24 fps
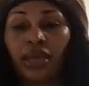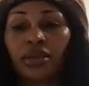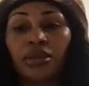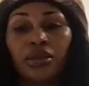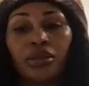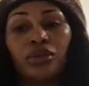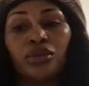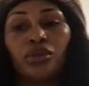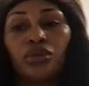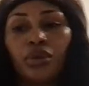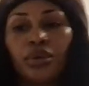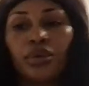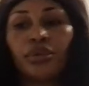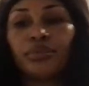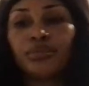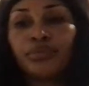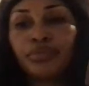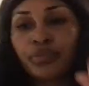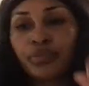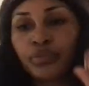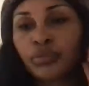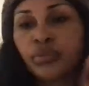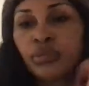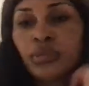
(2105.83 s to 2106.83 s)
the door.
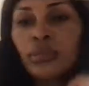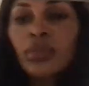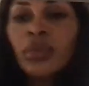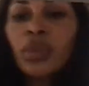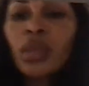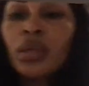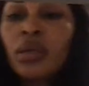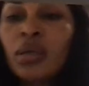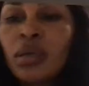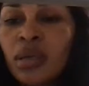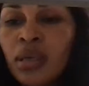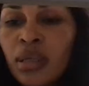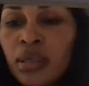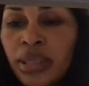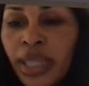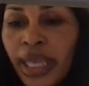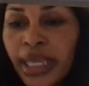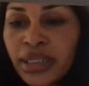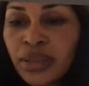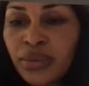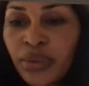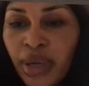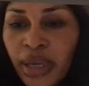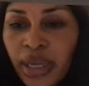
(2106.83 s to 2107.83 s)

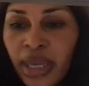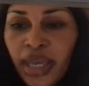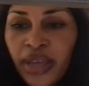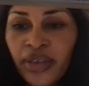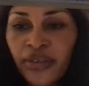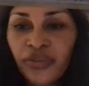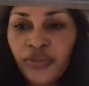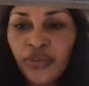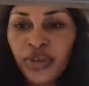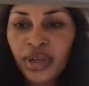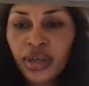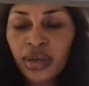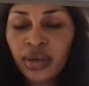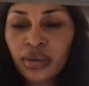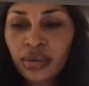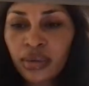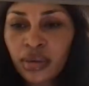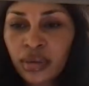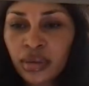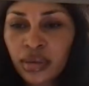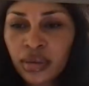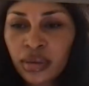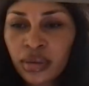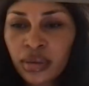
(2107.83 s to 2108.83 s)
That's why I felt.
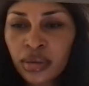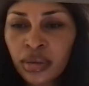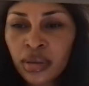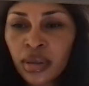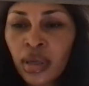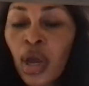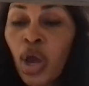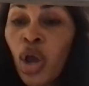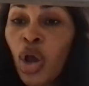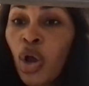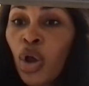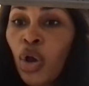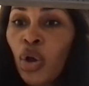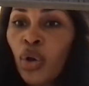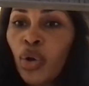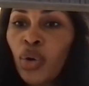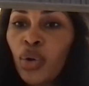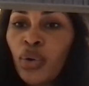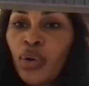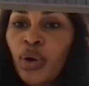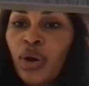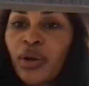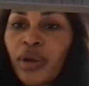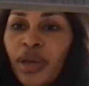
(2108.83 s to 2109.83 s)

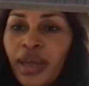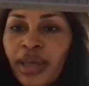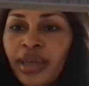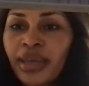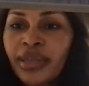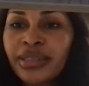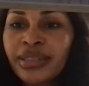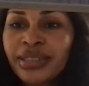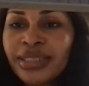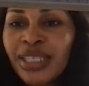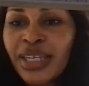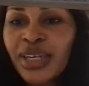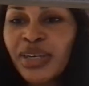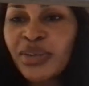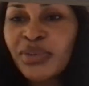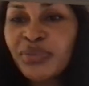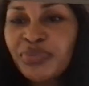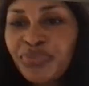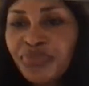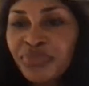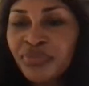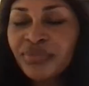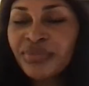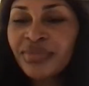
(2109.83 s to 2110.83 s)
Oh, okay. So
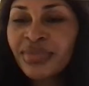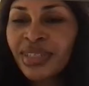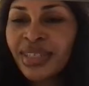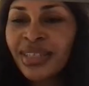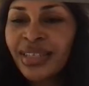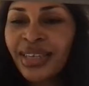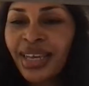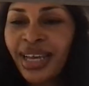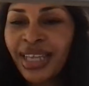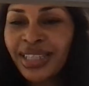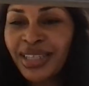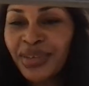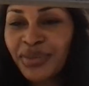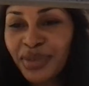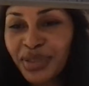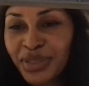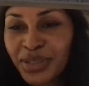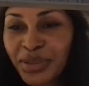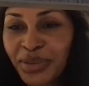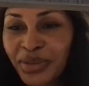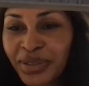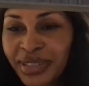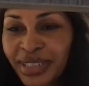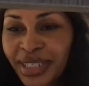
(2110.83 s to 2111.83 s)
I love your
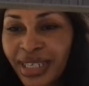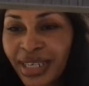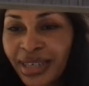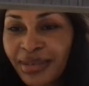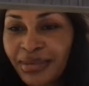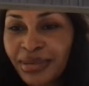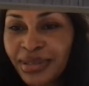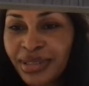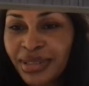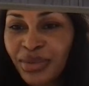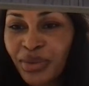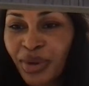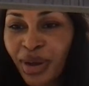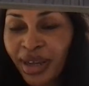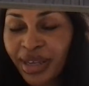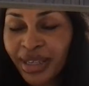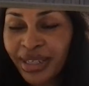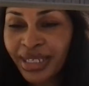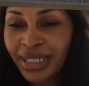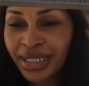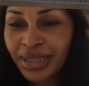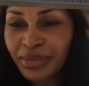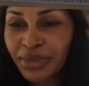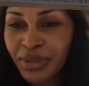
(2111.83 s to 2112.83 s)
story times. Guac in
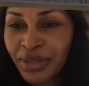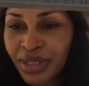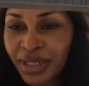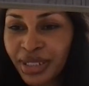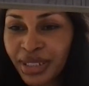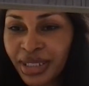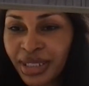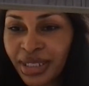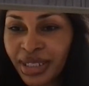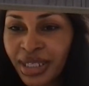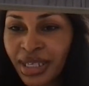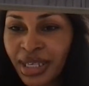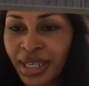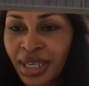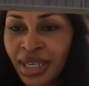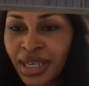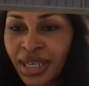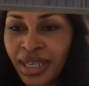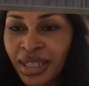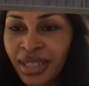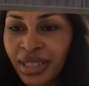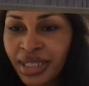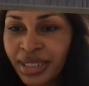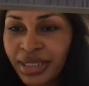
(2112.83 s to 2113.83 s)
a smoothie.
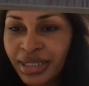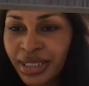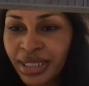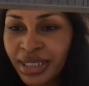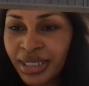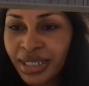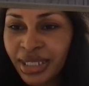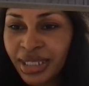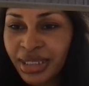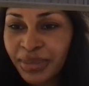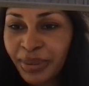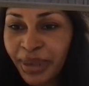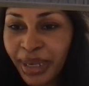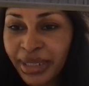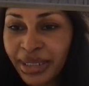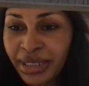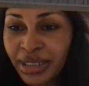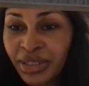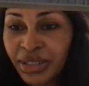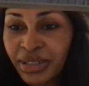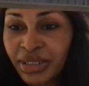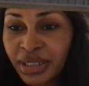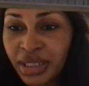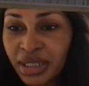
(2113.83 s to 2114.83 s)
Listen, us Pisces
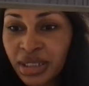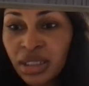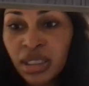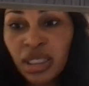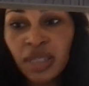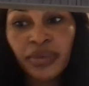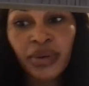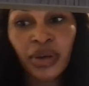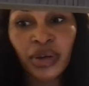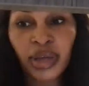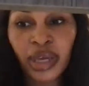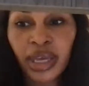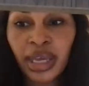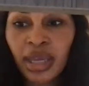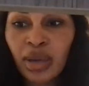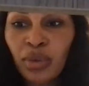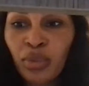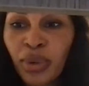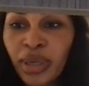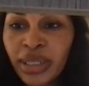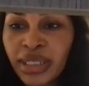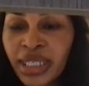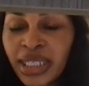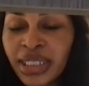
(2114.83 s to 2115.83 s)
are sensitive. Okay,
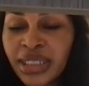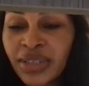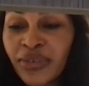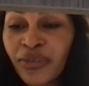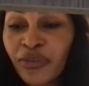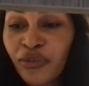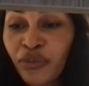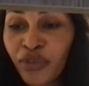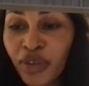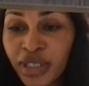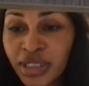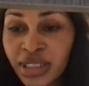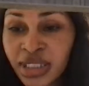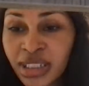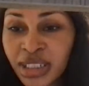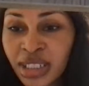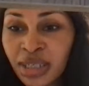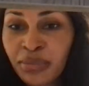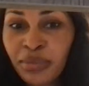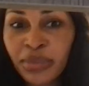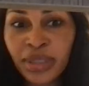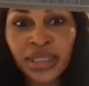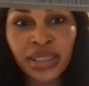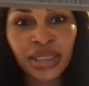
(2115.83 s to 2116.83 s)
what is a friendship
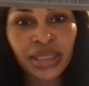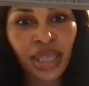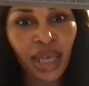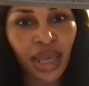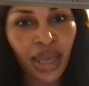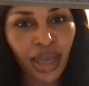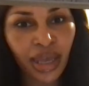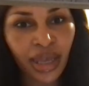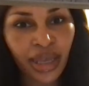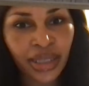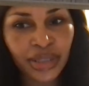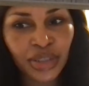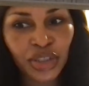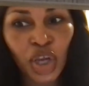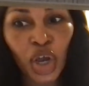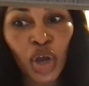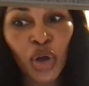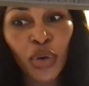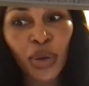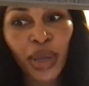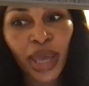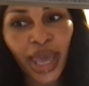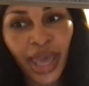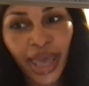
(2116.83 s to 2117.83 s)
massage?
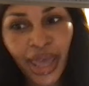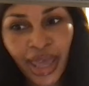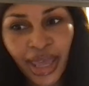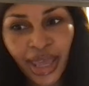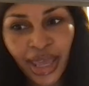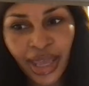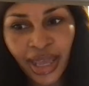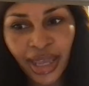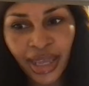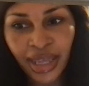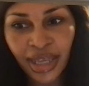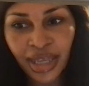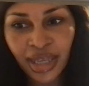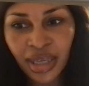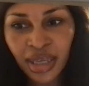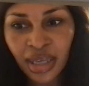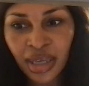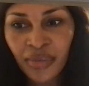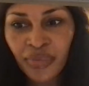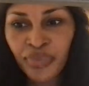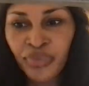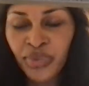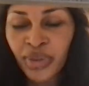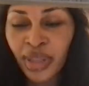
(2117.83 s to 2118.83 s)
Okay,
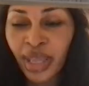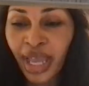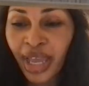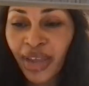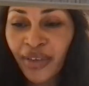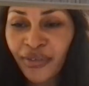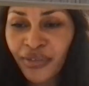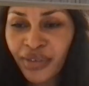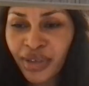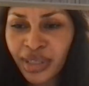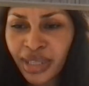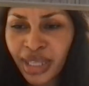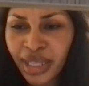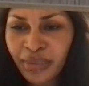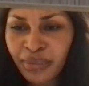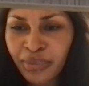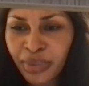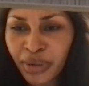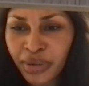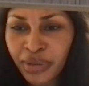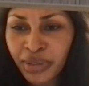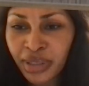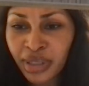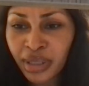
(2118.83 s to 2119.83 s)
I feel like
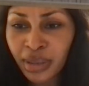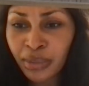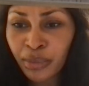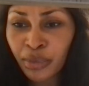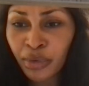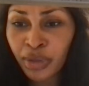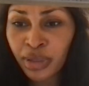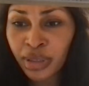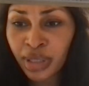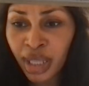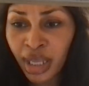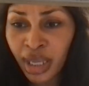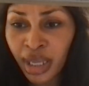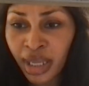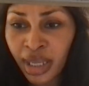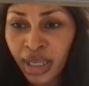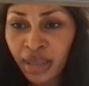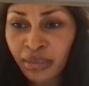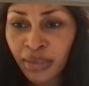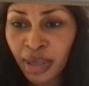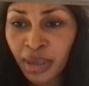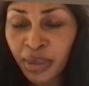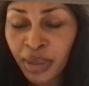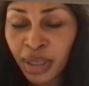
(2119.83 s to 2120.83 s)
both of them were lying.
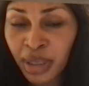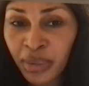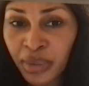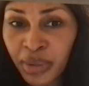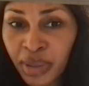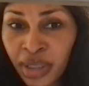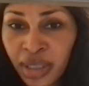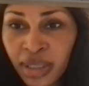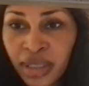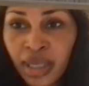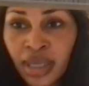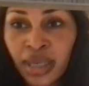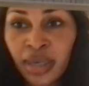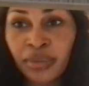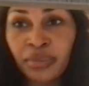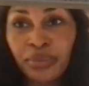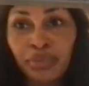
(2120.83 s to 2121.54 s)
Maybe they were hooking up.